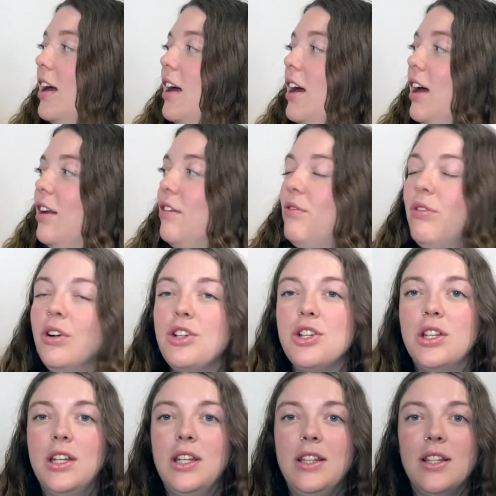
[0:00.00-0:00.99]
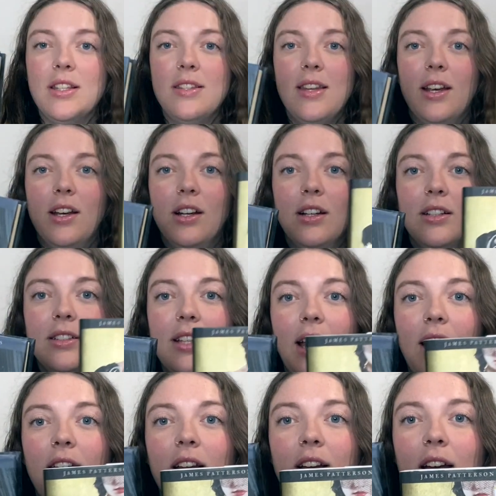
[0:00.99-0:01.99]
Unfortunately, the stickers
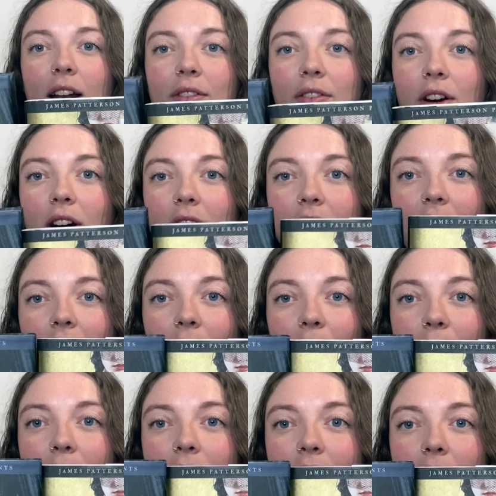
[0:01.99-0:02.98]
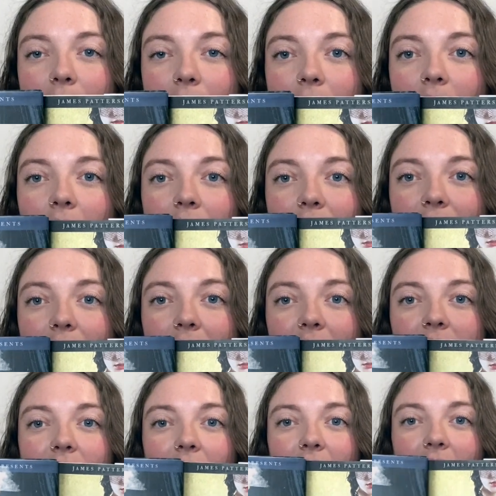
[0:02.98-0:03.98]
had kind of a hard time coming off. I
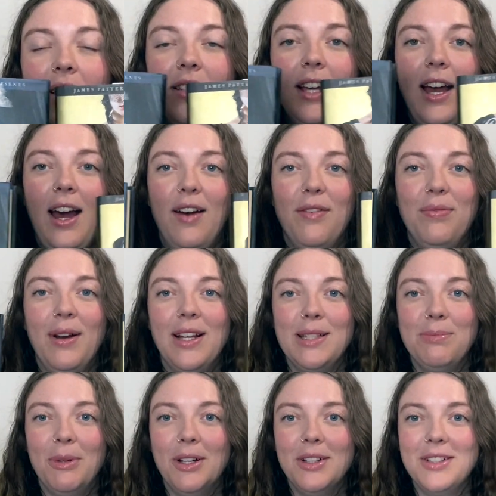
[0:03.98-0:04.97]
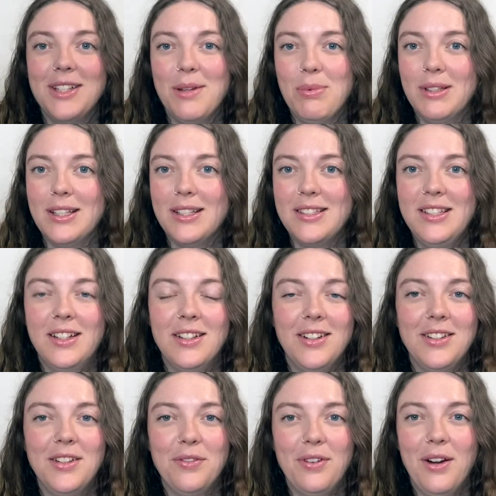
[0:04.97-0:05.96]
just got these at half-price books, so I put the sticker
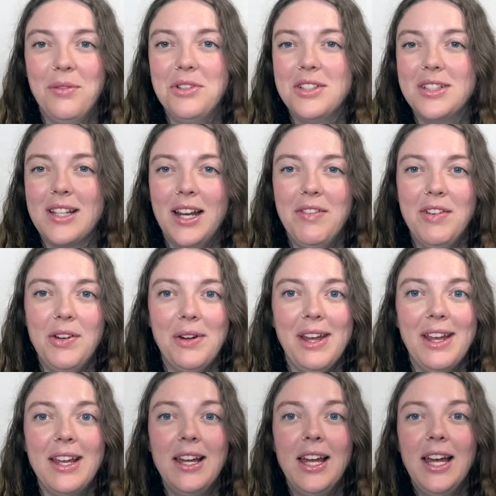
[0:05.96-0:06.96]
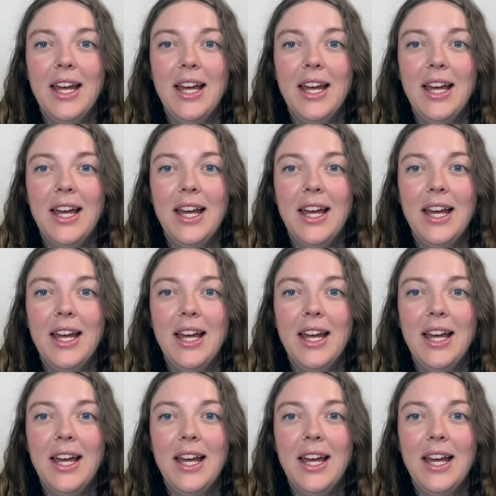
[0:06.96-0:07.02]
on the front, which is kind of annoying,